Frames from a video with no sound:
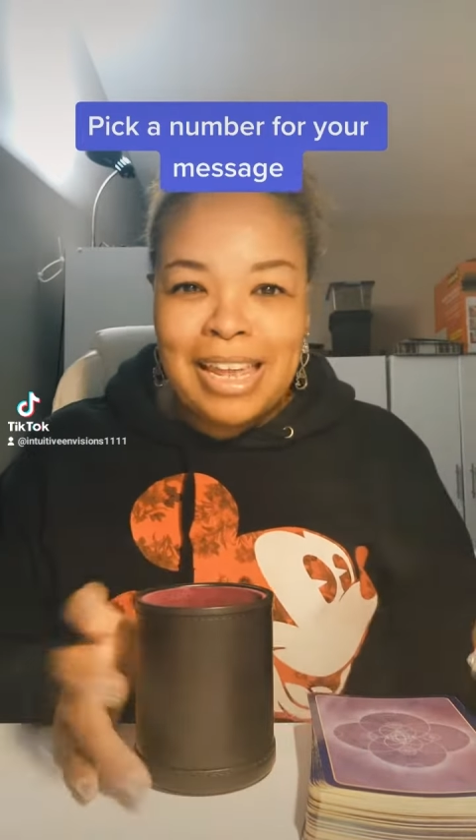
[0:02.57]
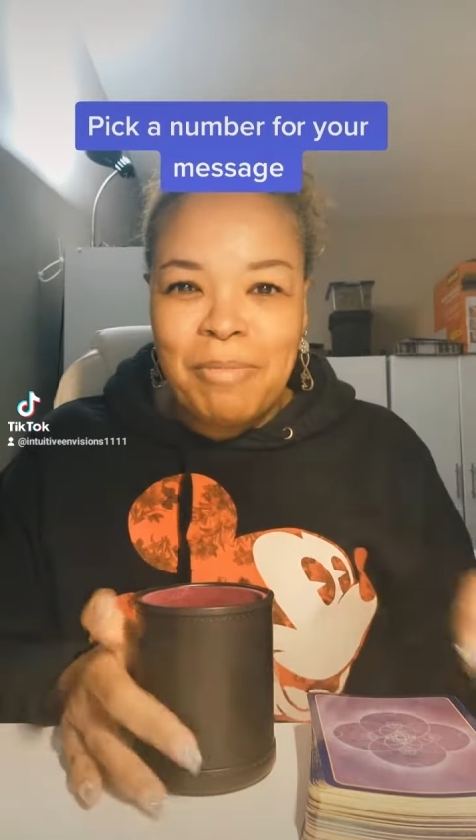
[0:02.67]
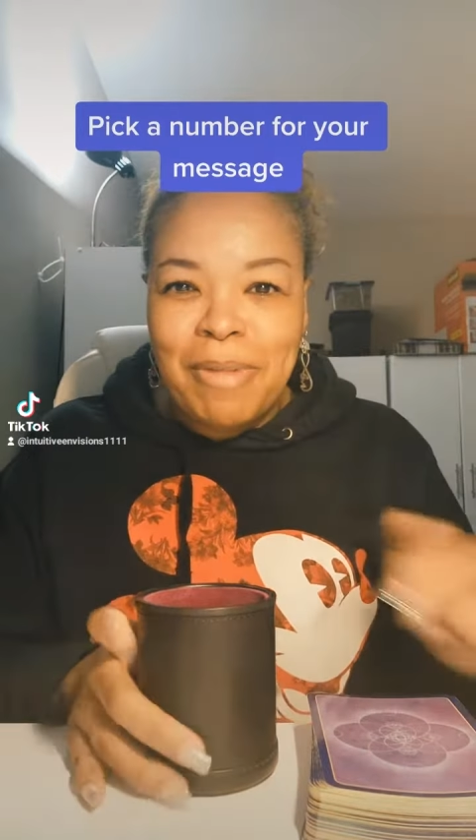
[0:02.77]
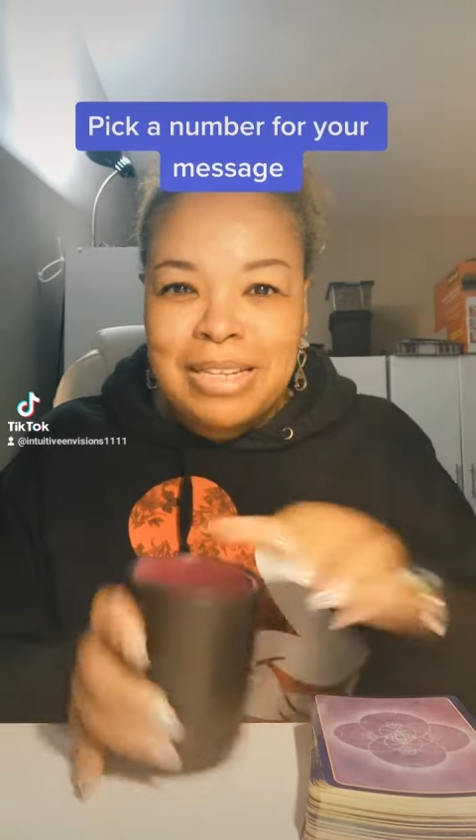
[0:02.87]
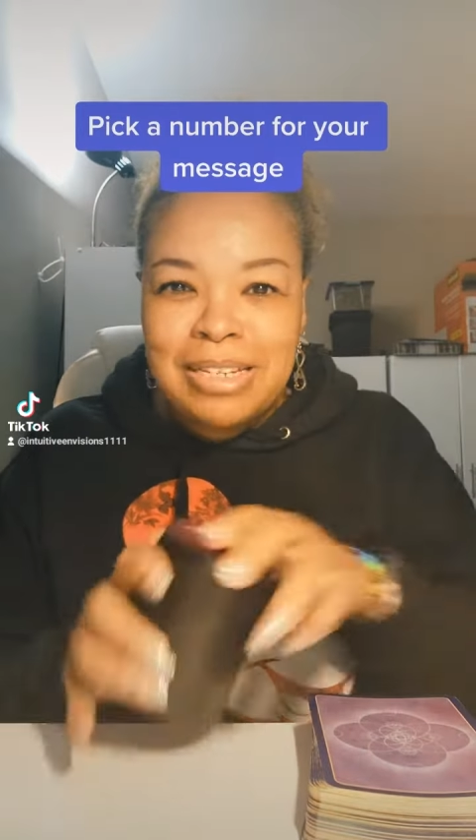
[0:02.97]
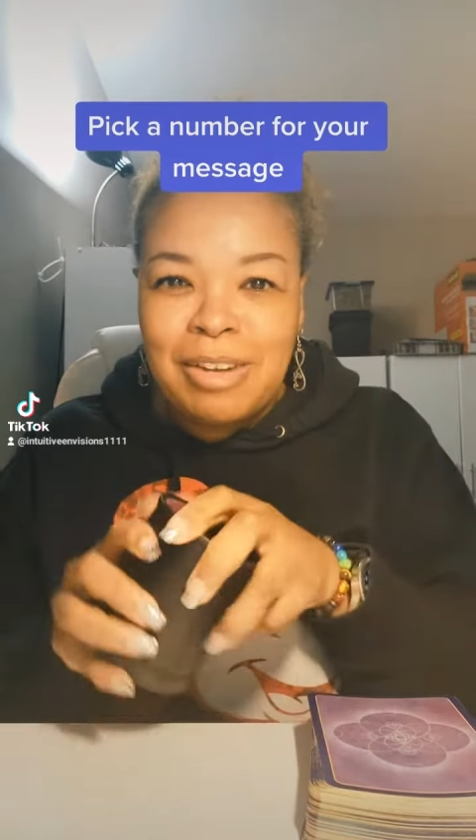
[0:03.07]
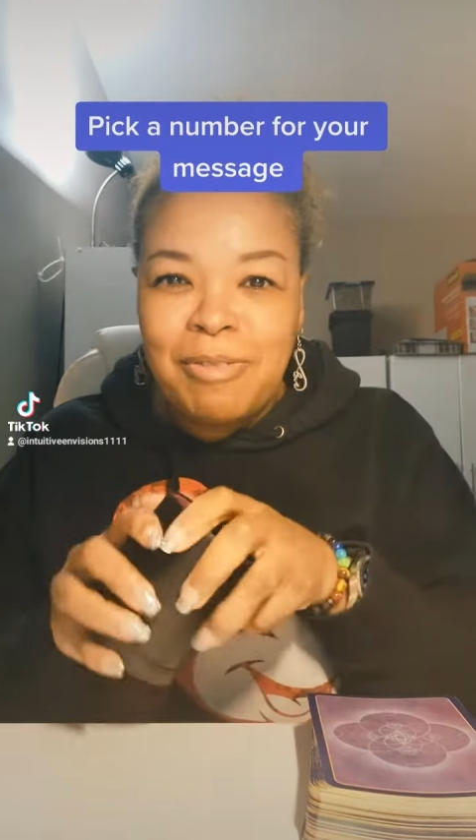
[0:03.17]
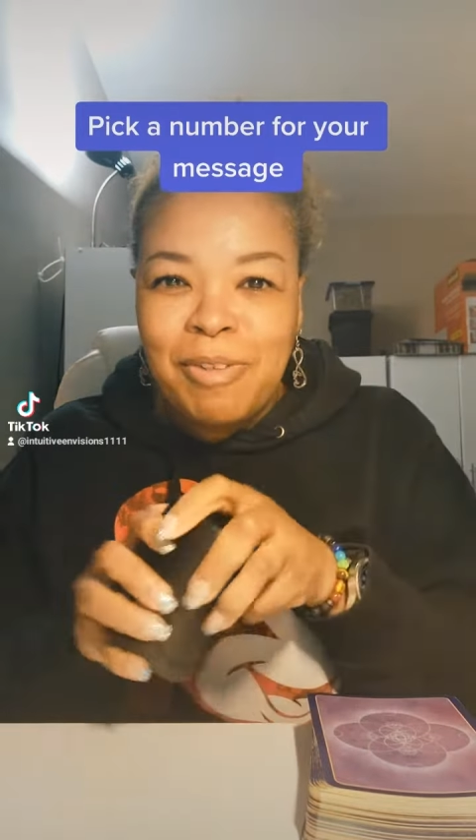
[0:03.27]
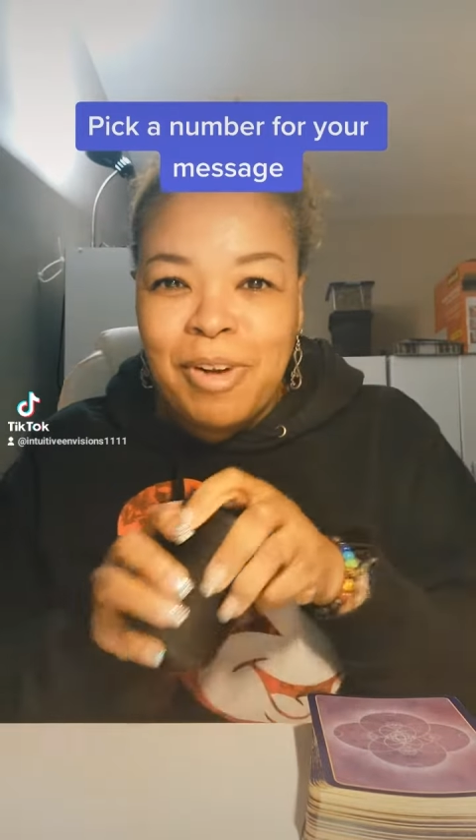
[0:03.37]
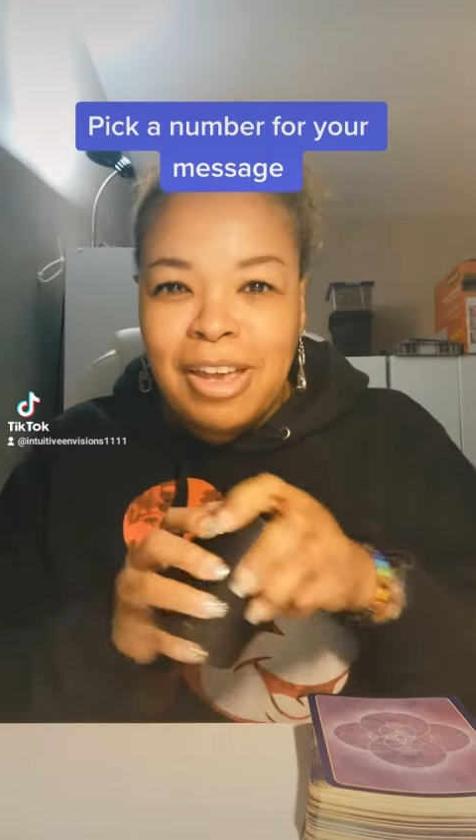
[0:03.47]
Get a message
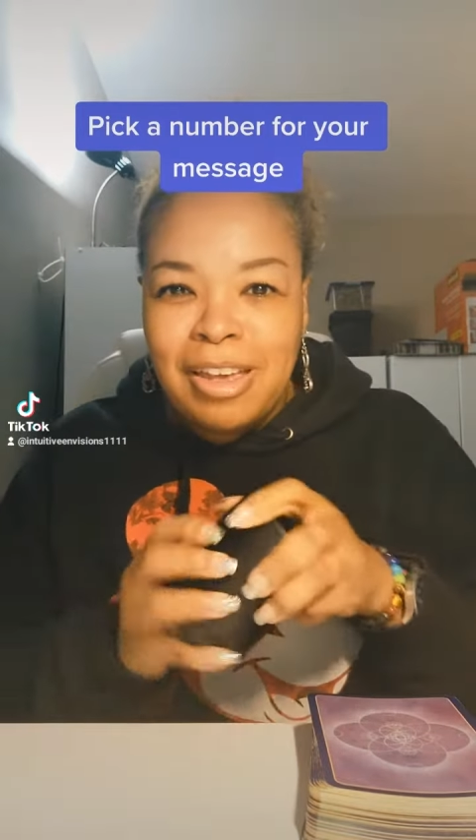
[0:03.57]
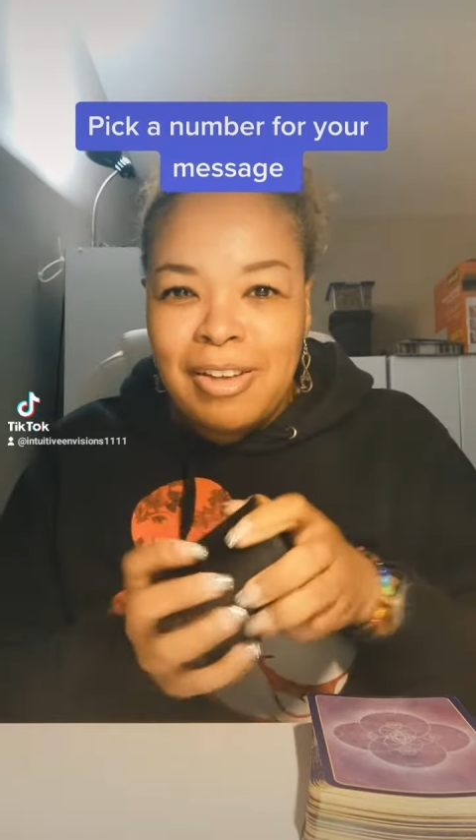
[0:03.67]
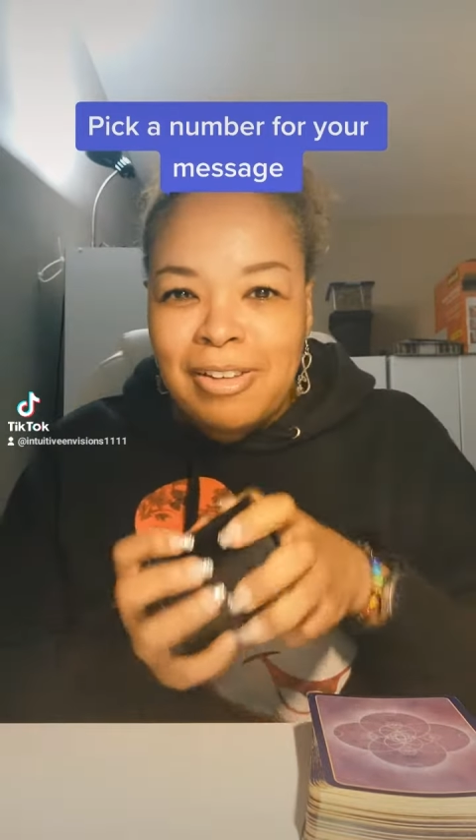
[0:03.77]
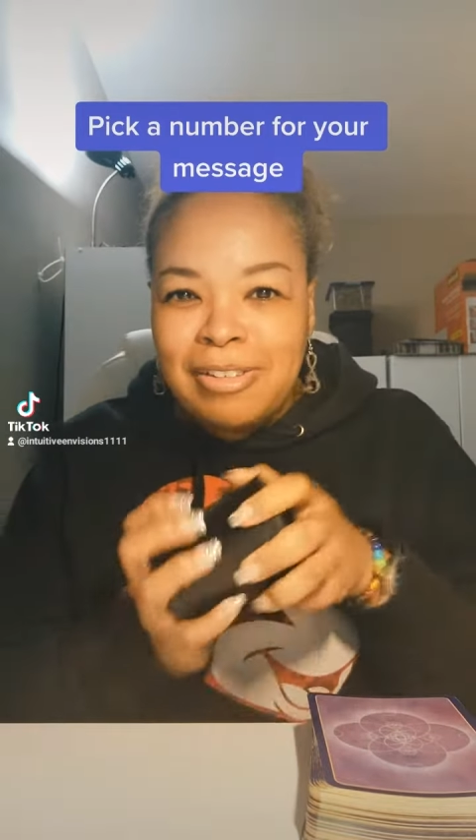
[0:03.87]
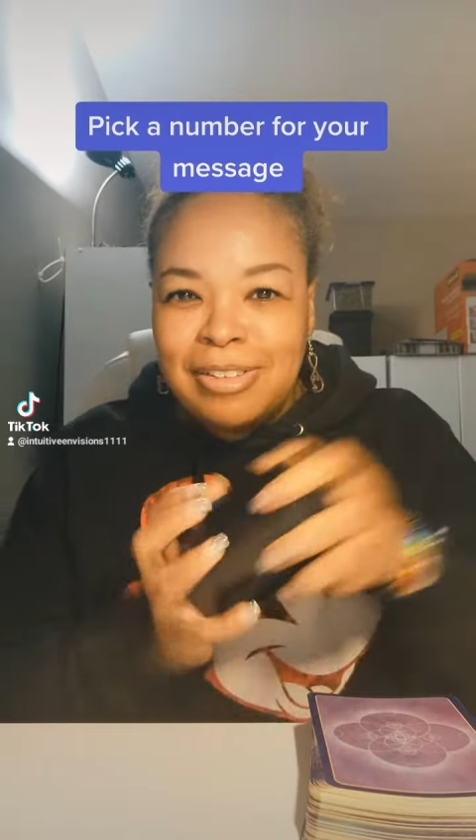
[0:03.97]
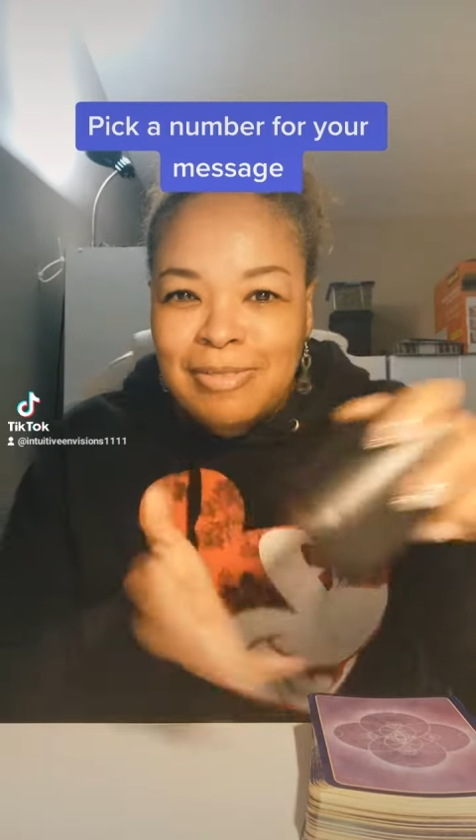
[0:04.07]
for you.